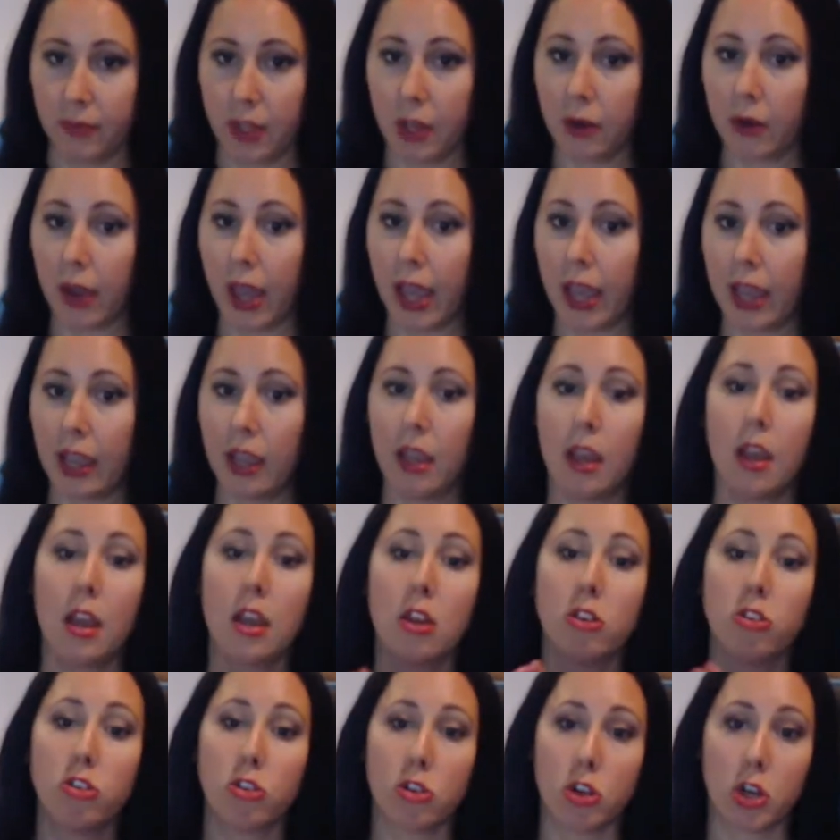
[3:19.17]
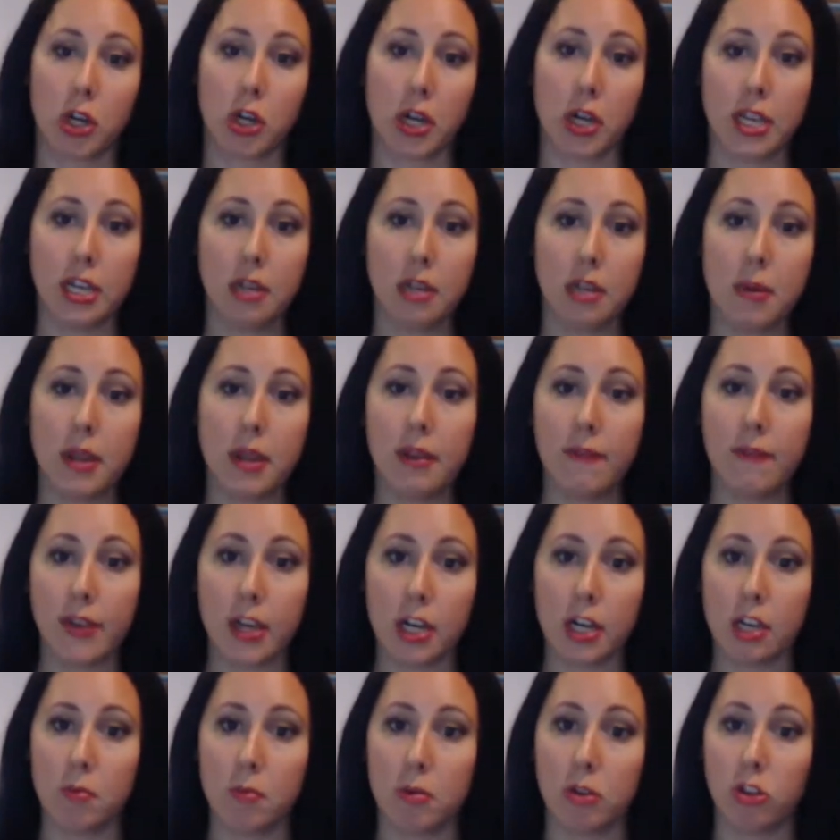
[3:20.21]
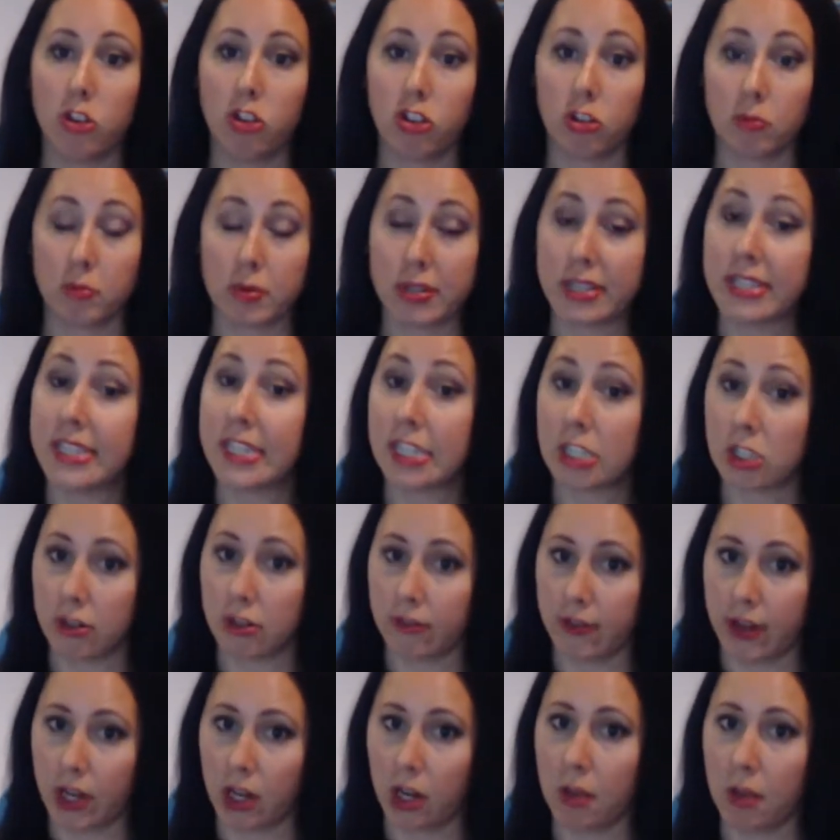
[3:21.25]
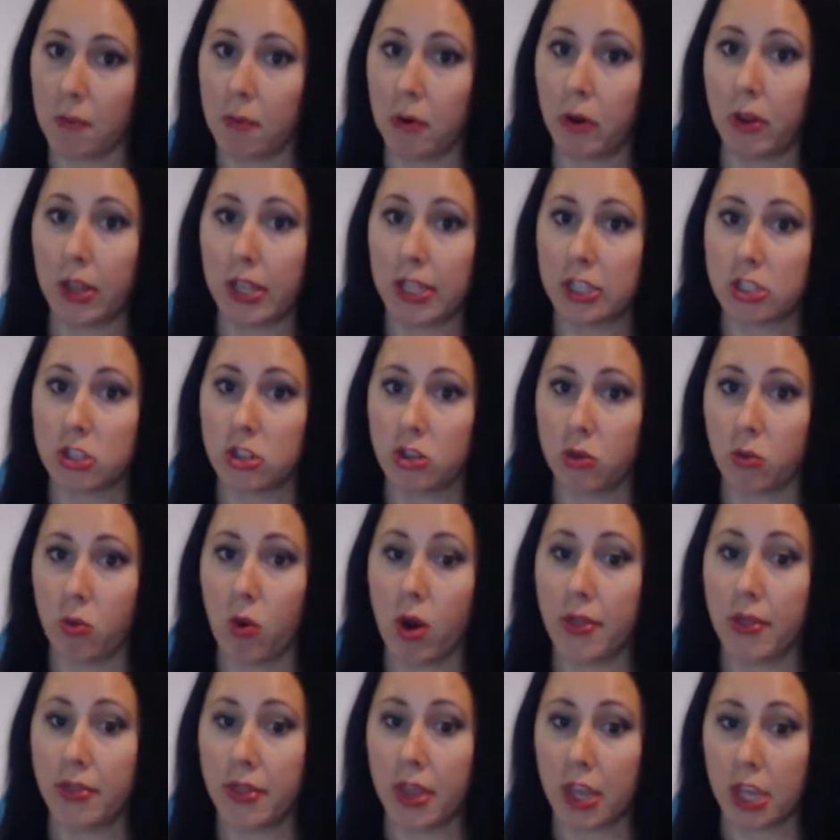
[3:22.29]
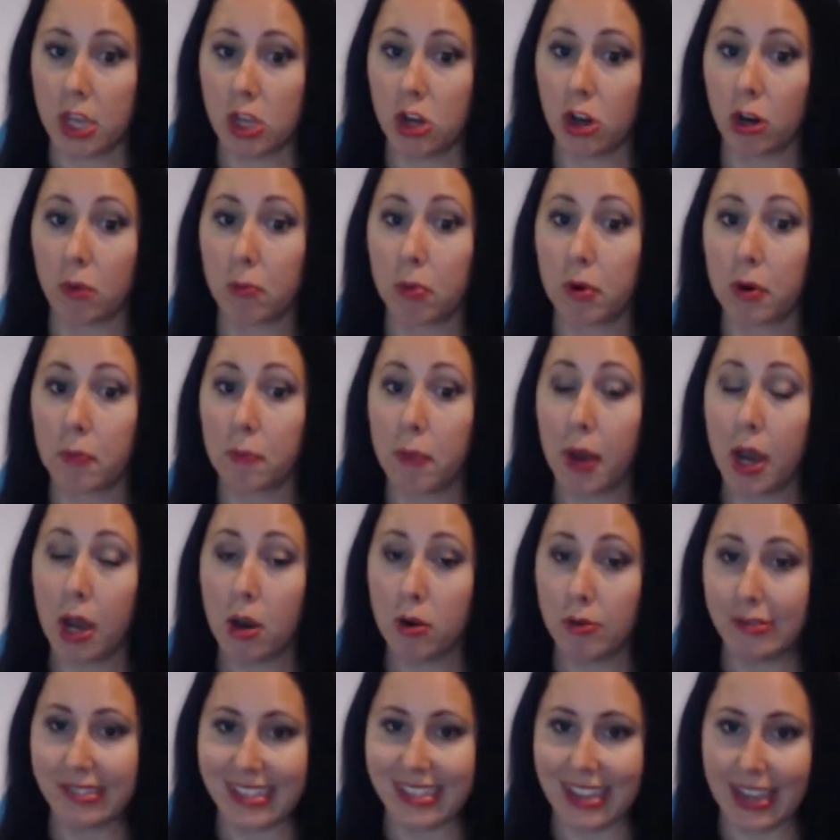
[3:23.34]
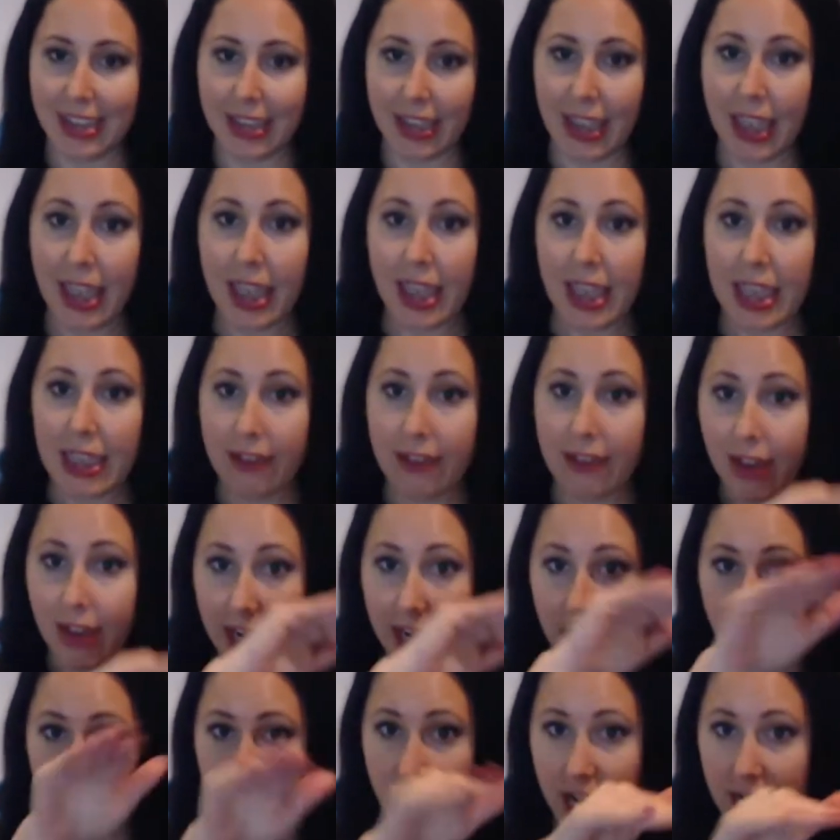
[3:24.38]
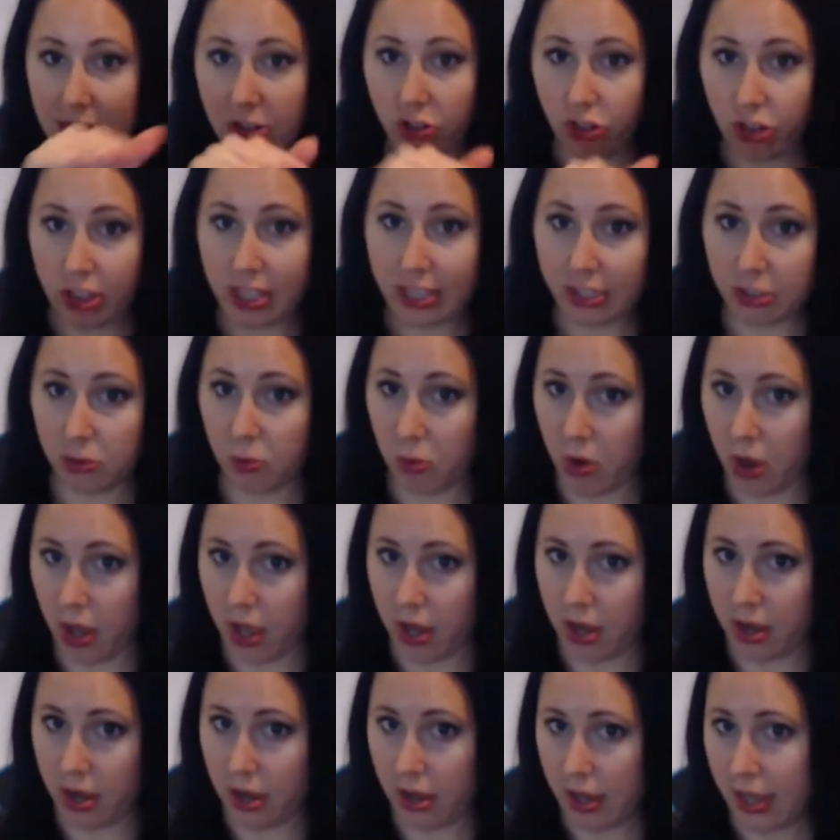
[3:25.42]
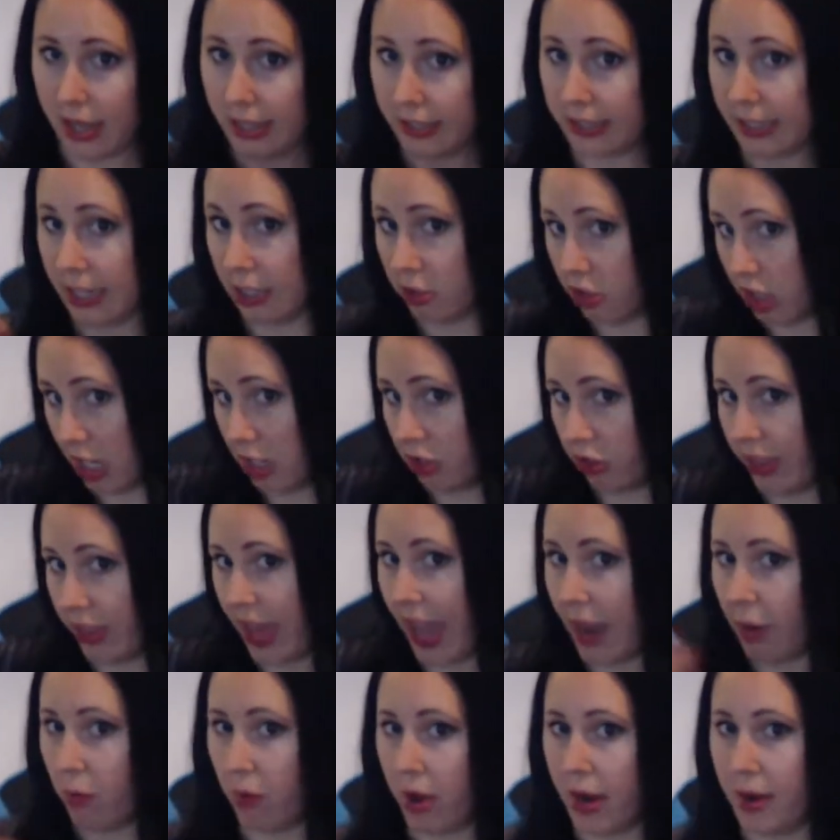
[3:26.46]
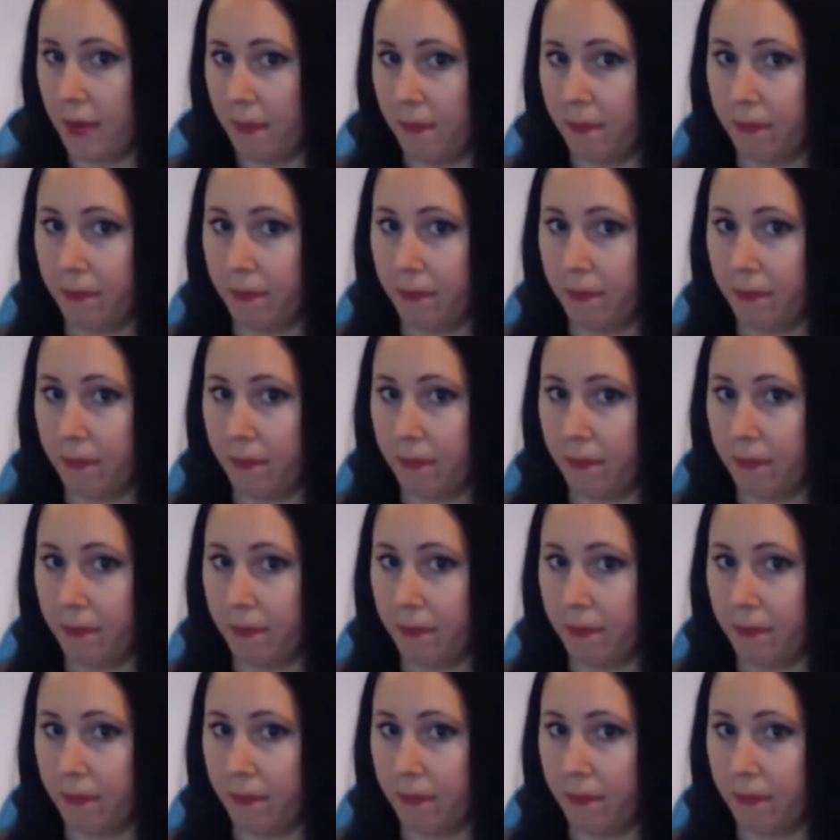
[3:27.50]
Okay. So your independent variable is your predictor variable. It's the one that you're proposing. If I change this one, it's going to change that one.